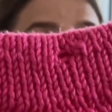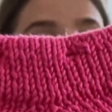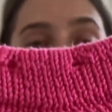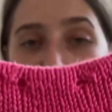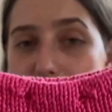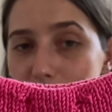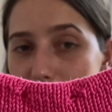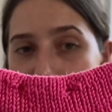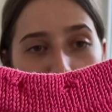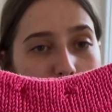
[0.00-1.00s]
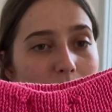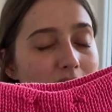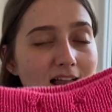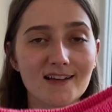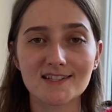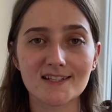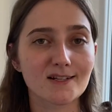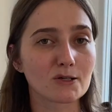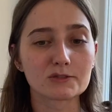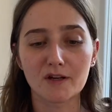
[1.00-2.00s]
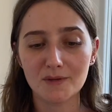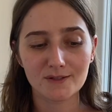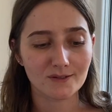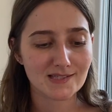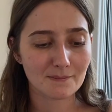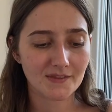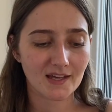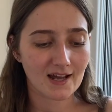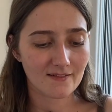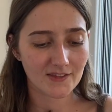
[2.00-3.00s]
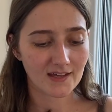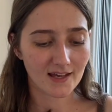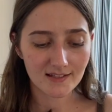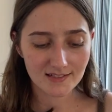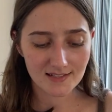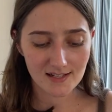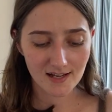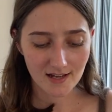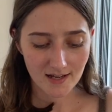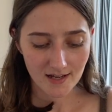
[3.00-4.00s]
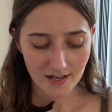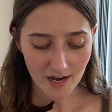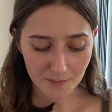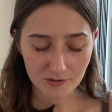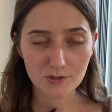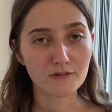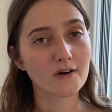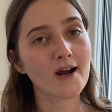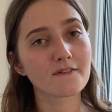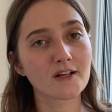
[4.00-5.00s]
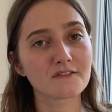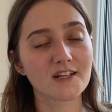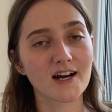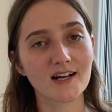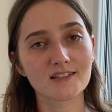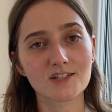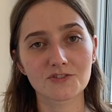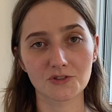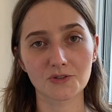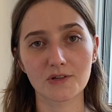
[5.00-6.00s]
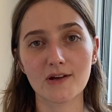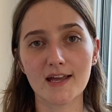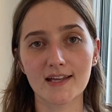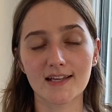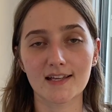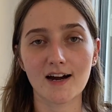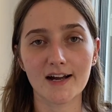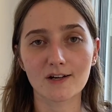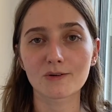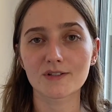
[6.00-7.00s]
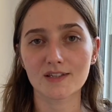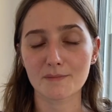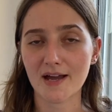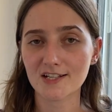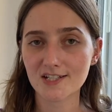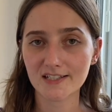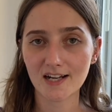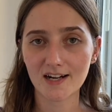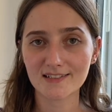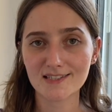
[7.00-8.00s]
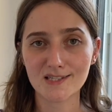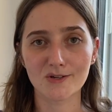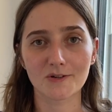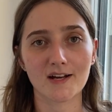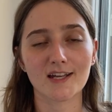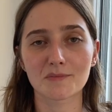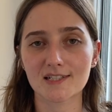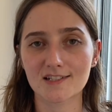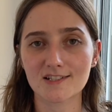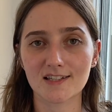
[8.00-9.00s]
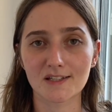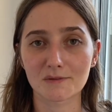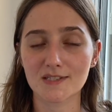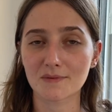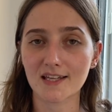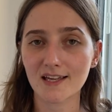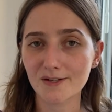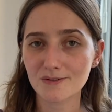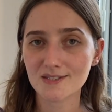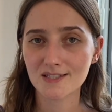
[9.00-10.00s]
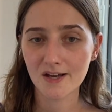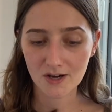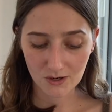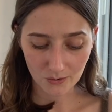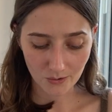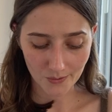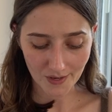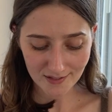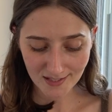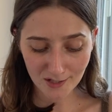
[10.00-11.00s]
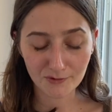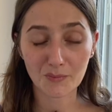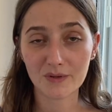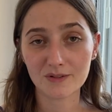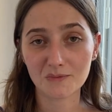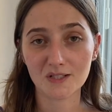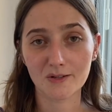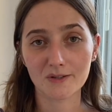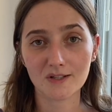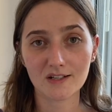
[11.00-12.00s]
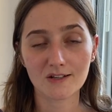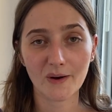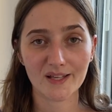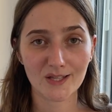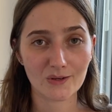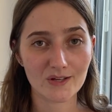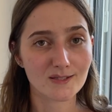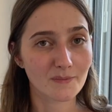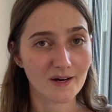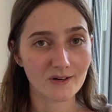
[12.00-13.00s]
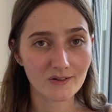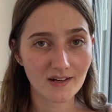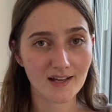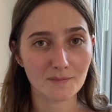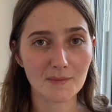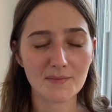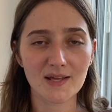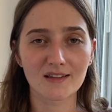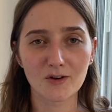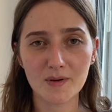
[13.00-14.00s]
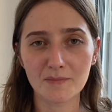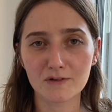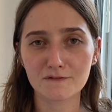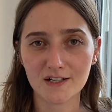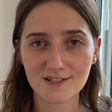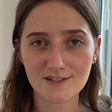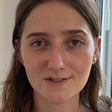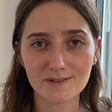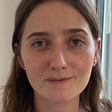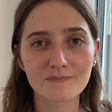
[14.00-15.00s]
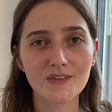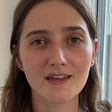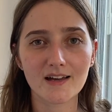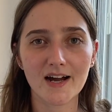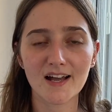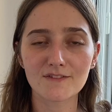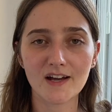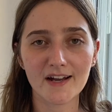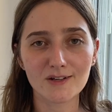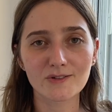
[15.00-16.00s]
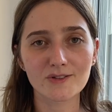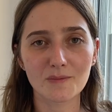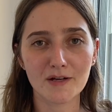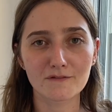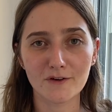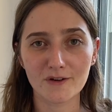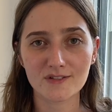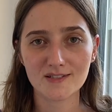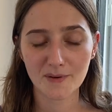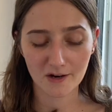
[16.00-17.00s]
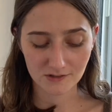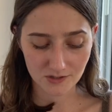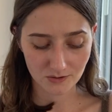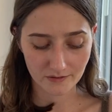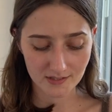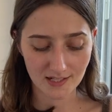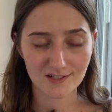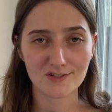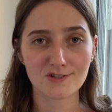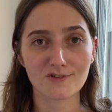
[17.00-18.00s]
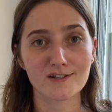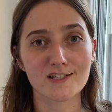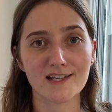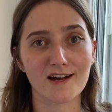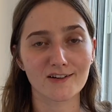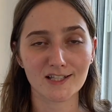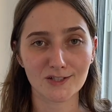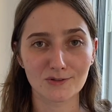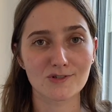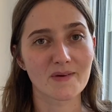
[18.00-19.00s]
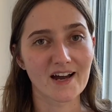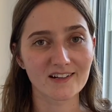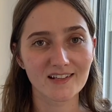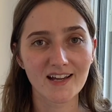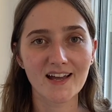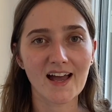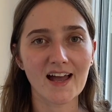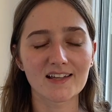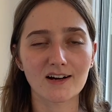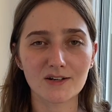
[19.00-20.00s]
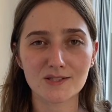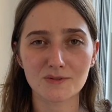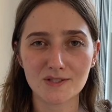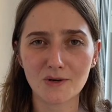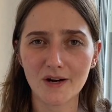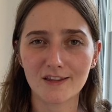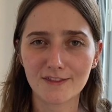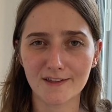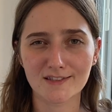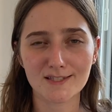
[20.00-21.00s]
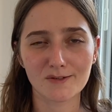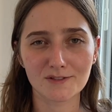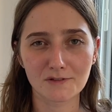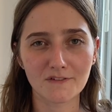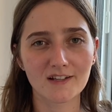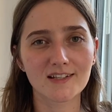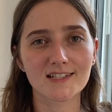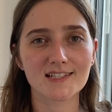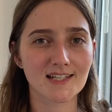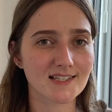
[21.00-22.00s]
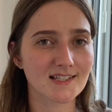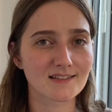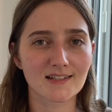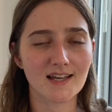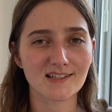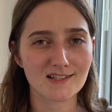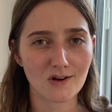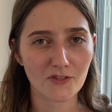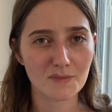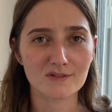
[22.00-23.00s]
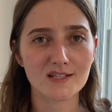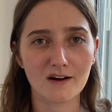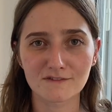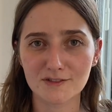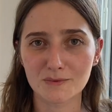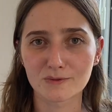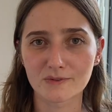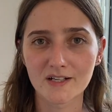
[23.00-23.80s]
I-cord or elastic or ribbon or something at the end. I'm not sure if I'll have enough yarn to do a I-cord in the mashing yarn, so I could potentially use something else, or I think a ribbon would look quite cute as well and maybe be a little bit more functional. I have an I-cord on my first pair of shorts and it just stretches out a huge amount, and it's also quite thin, so I do find that it digs in and it's not the most comfortable.